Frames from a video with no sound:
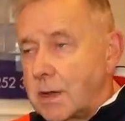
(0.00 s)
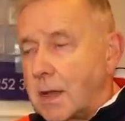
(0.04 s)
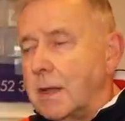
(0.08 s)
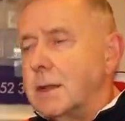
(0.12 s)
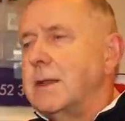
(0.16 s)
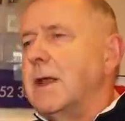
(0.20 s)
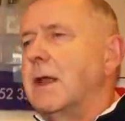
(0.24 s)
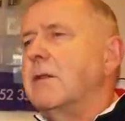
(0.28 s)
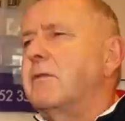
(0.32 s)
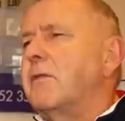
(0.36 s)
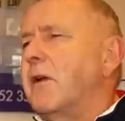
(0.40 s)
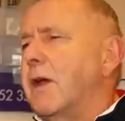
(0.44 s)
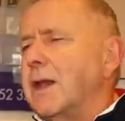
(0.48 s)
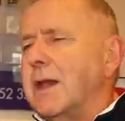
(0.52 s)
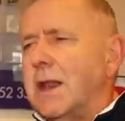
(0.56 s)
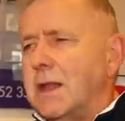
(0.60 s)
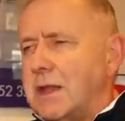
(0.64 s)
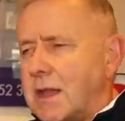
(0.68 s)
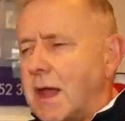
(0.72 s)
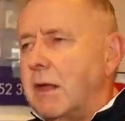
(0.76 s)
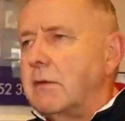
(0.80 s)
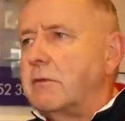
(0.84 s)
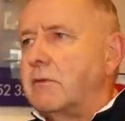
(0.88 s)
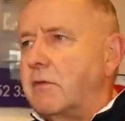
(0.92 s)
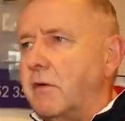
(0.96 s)
And in fact,
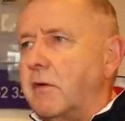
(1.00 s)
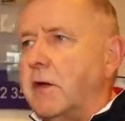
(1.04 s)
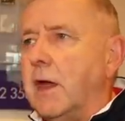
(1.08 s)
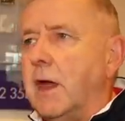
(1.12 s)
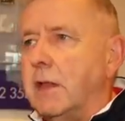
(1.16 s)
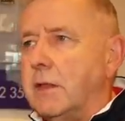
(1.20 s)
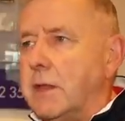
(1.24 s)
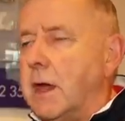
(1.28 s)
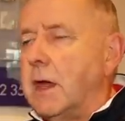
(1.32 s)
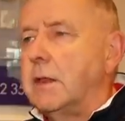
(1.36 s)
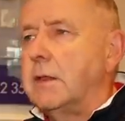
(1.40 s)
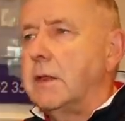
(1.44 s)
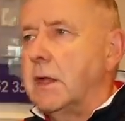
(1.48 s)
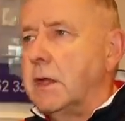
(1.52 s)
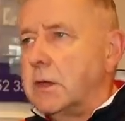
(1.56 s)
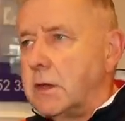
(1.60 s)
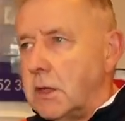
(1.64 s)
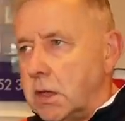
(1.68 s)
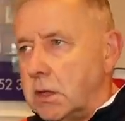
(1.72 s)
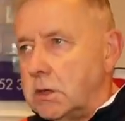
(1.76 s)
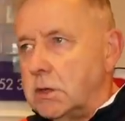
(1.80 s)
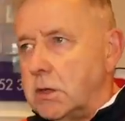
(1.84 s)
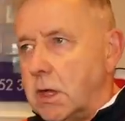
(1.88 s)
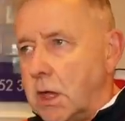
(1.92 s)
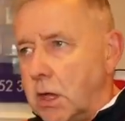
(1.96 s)
that's unfair.
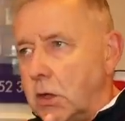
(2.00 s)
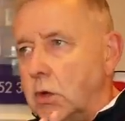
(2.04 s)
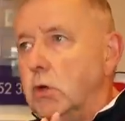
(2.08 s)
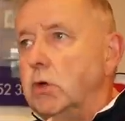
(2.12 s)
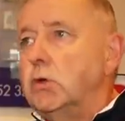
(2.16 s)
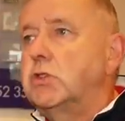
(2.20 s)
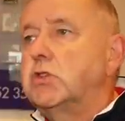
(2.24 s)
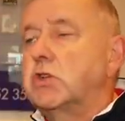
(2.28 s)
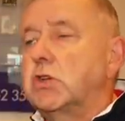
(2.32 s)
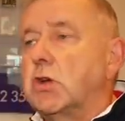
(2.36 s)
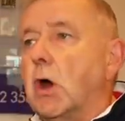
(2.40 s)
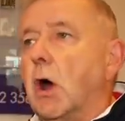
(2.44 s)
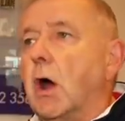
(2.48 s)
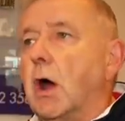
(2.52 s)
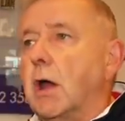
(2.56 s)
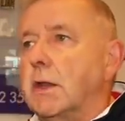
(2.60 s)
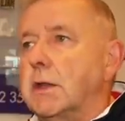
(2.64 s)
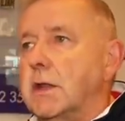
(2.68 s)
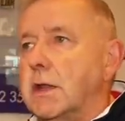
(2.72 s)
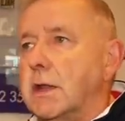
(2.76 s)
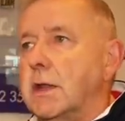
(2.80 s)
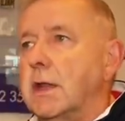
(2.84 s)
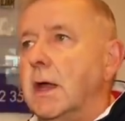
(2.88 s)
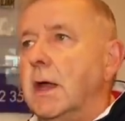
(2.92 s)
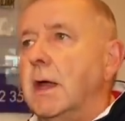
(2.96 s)
They're good
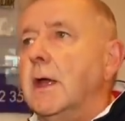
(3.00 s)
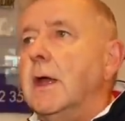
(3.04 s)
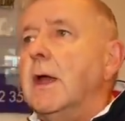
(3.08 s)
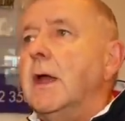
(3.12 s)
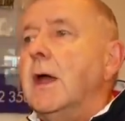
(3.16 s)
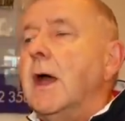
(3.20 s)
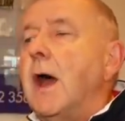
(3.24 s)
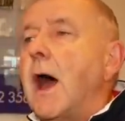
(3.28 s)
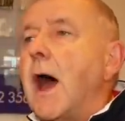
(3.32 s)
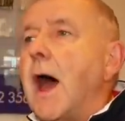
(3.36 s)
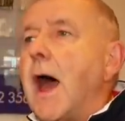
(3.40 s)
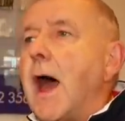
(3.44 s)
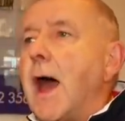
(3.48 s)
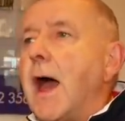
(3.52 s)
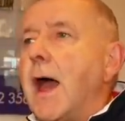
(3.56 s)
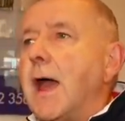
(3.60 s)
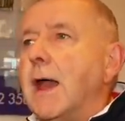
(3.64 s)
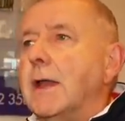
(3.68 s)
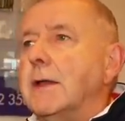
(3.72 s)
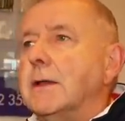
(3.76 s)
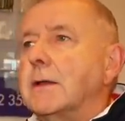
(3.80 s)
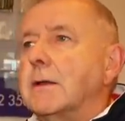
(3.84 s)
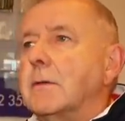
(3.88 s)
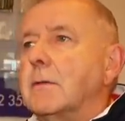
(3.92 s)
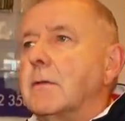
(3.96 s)
sides,
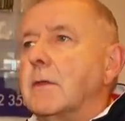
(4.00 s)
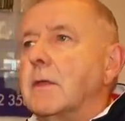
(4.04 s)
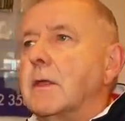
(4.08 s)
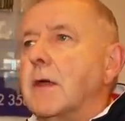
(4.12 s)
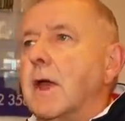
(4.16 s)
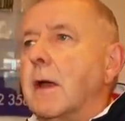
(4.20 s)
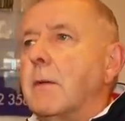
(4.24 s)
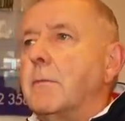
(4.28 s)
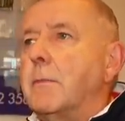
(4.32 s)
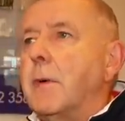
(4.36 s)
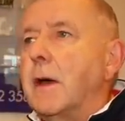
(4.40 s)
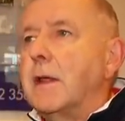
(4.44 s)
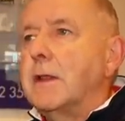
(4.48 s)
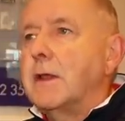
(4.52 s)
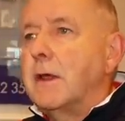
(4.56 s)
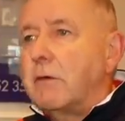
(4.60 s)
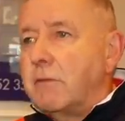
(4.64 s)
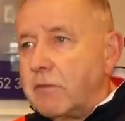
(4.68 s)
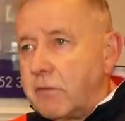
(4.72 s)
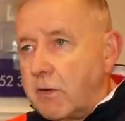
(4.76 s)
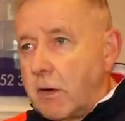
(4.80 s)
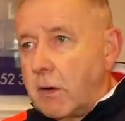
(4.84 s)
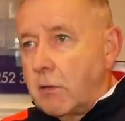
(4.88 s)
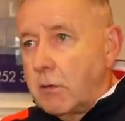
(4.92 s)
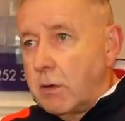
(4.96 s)
but they're
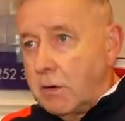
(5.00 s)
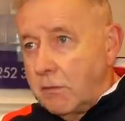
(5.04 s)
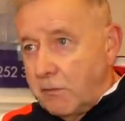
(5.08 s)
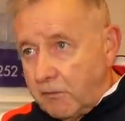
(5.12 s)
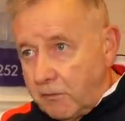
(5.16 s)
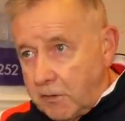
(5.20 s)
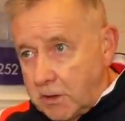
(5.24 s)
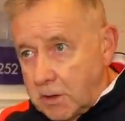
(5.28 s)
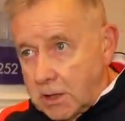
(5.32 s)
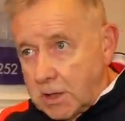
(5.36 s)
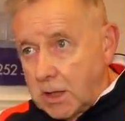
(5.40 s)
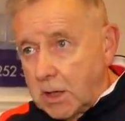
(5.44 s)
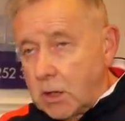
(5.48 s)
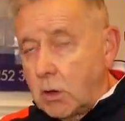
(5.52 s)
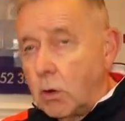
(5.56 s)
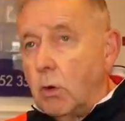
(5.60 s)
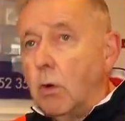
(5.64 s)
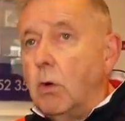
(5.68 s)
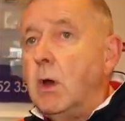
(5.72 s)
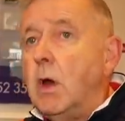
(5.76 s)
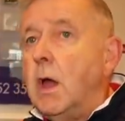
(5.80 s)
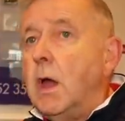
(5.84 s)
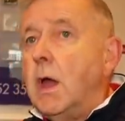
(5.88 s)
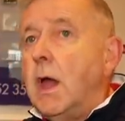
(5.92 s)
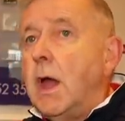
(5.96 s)
very
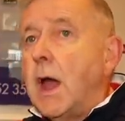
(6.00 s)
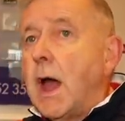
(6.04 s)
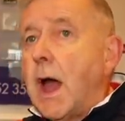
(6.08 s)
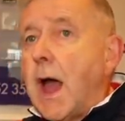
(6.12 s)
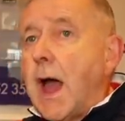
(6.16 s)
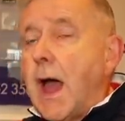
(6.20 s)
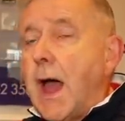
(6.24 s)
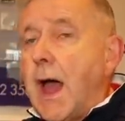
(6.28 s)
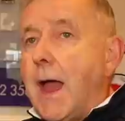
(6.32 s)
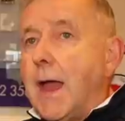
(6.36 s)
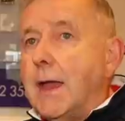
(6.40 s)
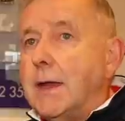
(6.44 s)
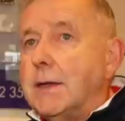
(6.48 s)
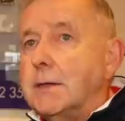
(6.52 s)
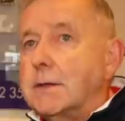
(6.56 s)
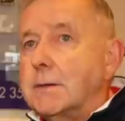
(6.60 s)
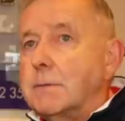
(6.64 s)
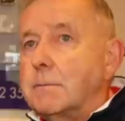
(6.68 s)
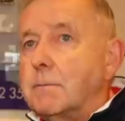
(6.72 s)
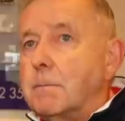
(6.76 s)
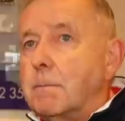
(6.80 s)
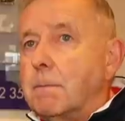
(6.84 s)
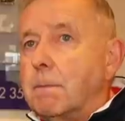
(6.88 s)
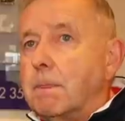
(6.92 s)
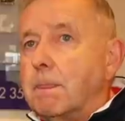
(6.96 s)
physical. And
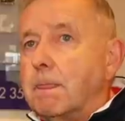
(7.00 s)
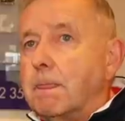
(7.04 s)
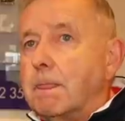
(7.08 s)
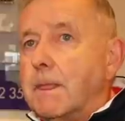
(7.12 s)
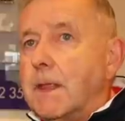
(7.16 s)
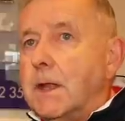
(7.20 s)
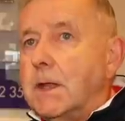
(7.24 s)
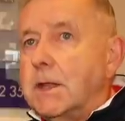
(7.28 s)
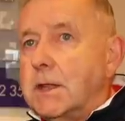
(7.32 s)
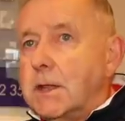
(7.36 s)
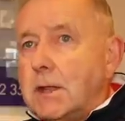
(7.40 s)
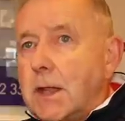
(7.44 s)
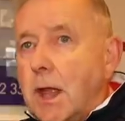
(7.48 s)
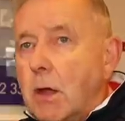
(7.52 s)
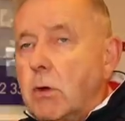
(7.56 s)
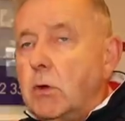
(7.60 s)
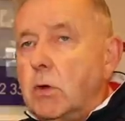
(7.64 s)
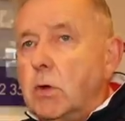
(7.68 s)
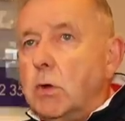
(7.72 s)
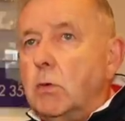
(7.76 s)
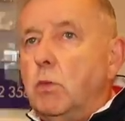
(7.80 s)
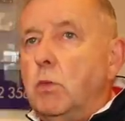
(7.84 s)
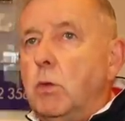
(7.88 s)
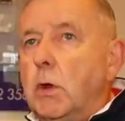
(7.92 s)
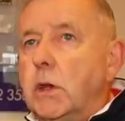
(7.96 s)
it's no
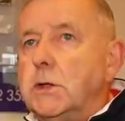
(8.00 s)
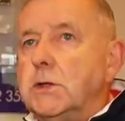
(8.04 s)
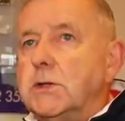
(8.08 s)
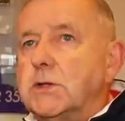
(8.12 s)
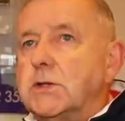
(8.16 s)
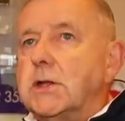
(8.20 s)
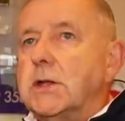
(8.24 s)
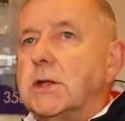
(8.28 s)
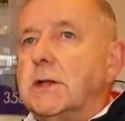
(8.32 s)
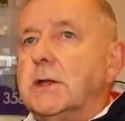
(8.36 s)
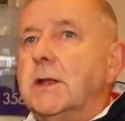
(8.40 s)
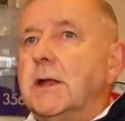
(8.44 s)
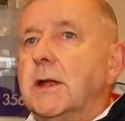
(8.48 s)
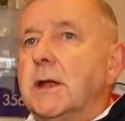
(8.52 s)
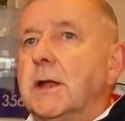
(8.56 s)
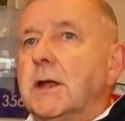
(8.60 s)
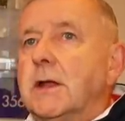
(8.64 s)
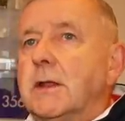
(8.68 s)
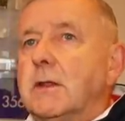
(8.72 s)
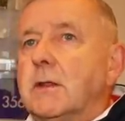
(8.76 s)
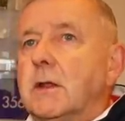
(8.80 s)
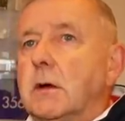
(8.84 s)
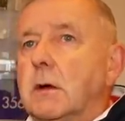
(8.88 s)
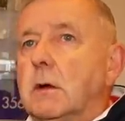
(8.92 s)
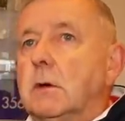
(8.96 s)
good whinging
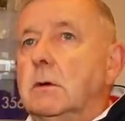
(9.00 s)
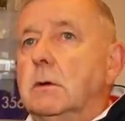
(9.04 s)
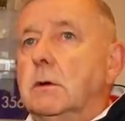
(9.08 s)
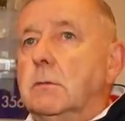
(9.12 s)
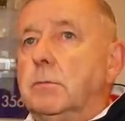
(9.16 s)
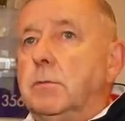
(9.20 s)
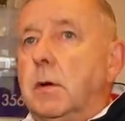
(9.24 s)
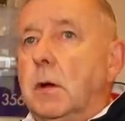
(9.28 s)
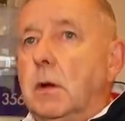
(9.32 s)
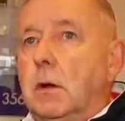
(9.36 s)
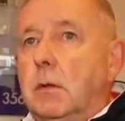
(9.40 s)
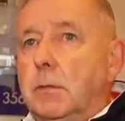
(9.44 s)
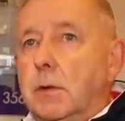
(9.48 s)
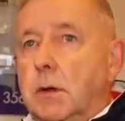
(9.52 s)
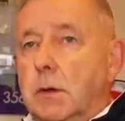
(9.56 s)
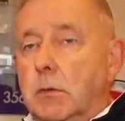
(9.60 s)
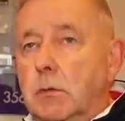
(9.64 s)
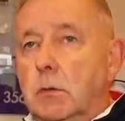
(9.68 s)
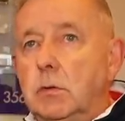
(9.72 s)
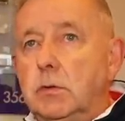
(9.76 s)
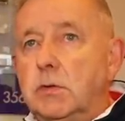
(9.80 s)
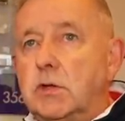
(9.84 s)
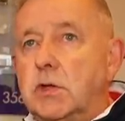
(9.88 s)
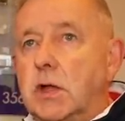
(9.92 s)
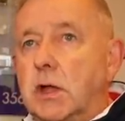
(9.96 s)
that, oh, Bromley,
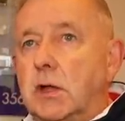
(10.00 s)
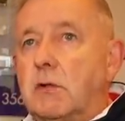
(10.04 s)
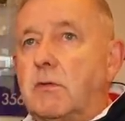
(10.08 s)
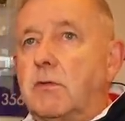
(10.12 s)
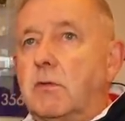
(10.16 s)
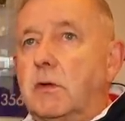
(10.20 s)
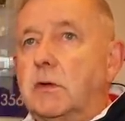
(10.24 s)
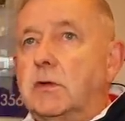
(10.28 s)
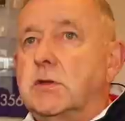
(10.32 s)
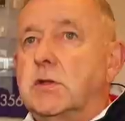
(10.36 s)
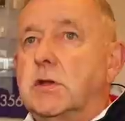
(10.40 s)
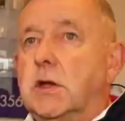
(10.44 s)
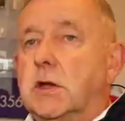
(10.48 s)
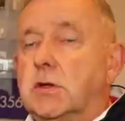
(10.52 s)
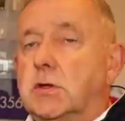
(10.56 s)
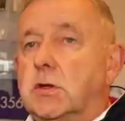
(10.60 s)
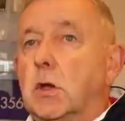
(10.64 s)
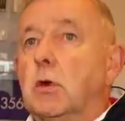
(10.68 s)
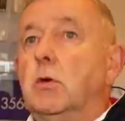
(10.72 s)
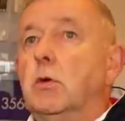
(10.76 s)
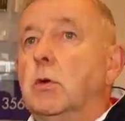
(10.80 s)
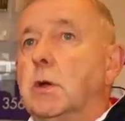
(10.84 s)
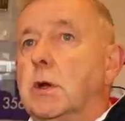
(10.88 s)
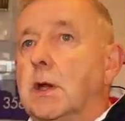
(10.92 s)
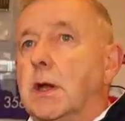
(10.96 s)
all 6'6",
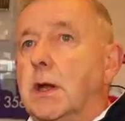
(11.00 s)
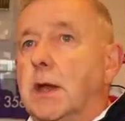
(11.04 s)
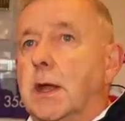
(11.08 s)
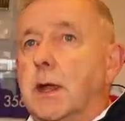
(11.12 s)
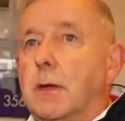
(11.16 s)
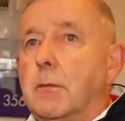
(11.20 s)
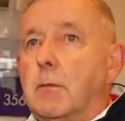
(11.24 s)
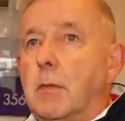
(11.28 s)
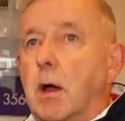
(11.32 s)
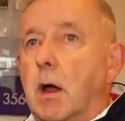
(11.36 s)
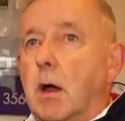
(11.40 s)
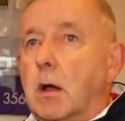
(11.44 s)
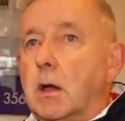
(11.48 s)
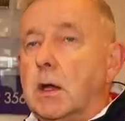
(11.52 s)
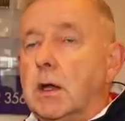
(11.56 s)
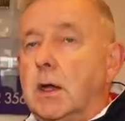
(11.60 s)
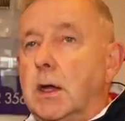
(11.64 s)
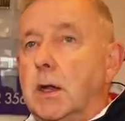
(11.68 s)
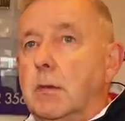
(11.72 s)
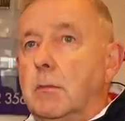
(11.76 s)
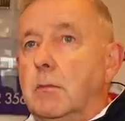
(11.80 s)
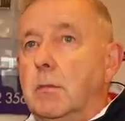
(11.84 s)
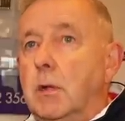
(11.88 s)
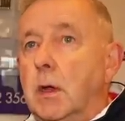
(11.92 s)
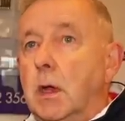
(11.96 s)
who are we going to get marking
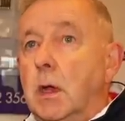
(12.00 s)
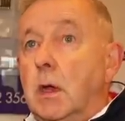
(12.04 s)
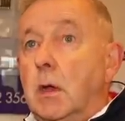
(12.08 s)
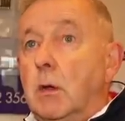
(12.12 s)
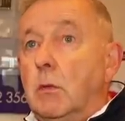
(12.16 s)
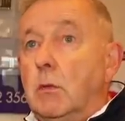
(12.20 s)
him?